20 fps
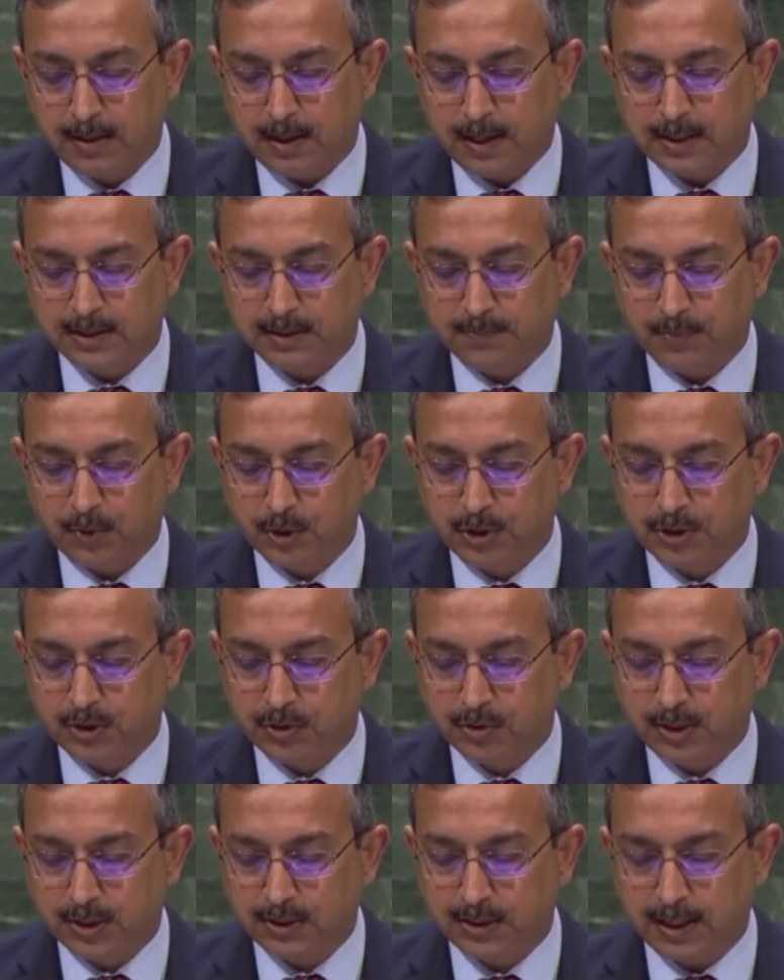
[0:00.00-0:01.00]
as opposed
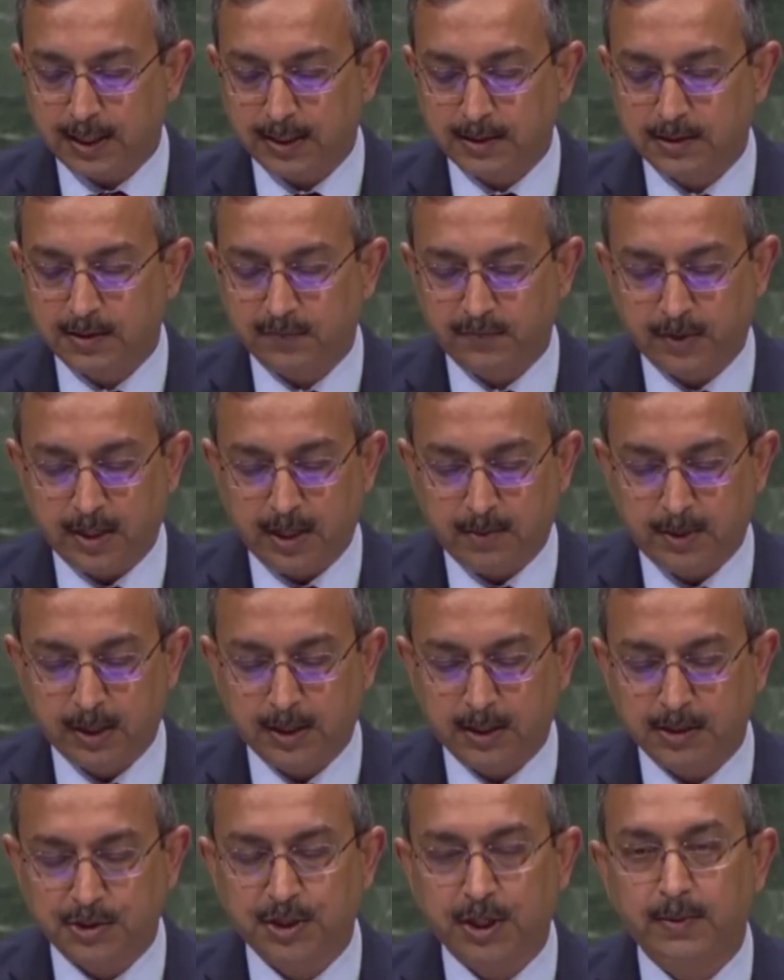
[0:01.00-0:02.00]
to the selective naming
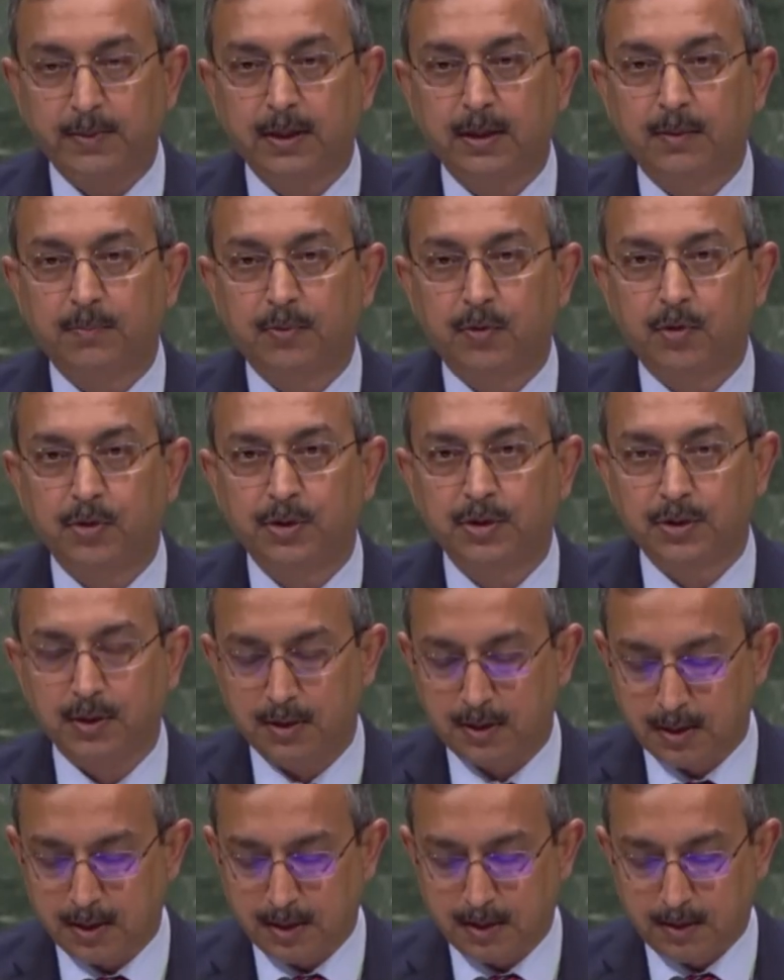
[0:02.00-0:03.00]
and shaming approach
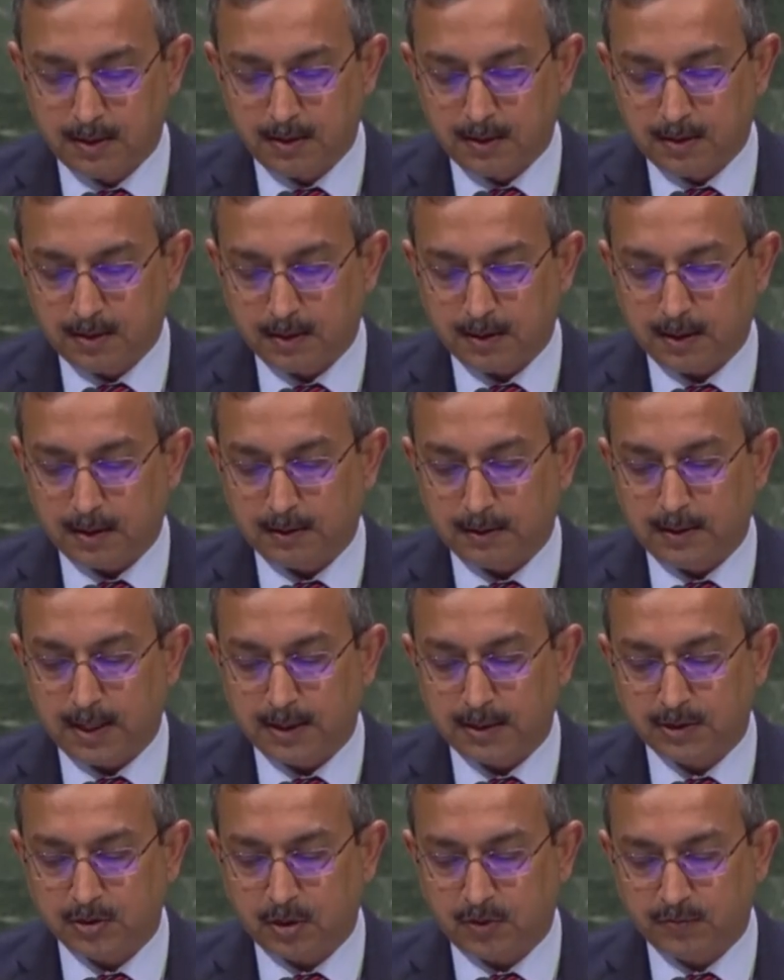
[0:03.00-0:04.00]

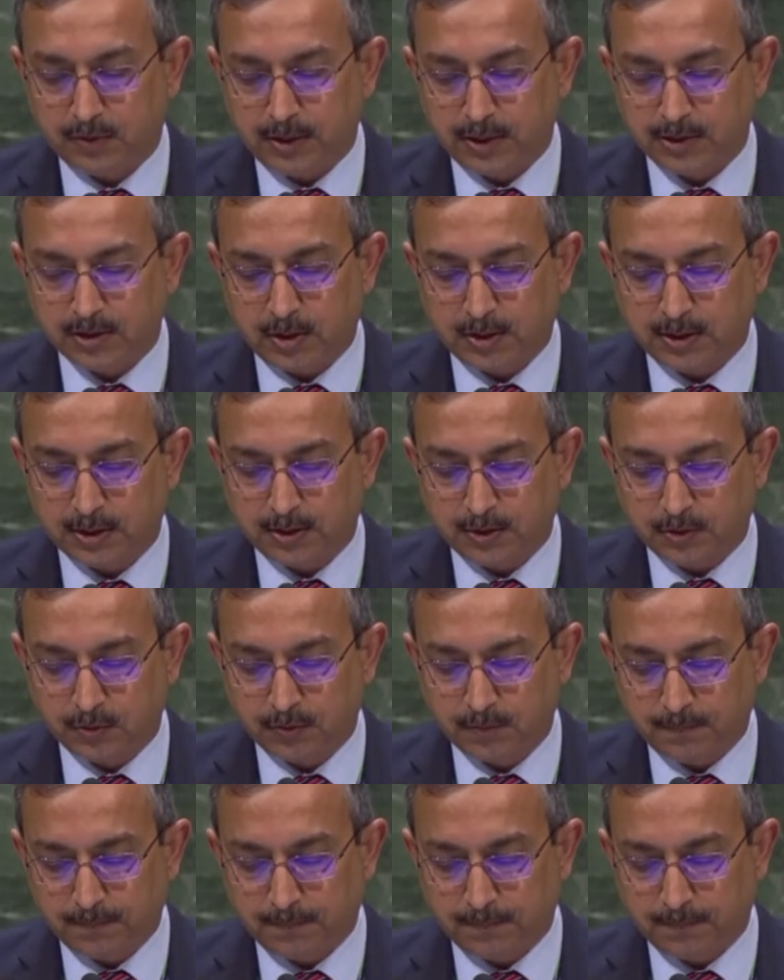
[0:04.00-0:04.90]
that is often resorted to.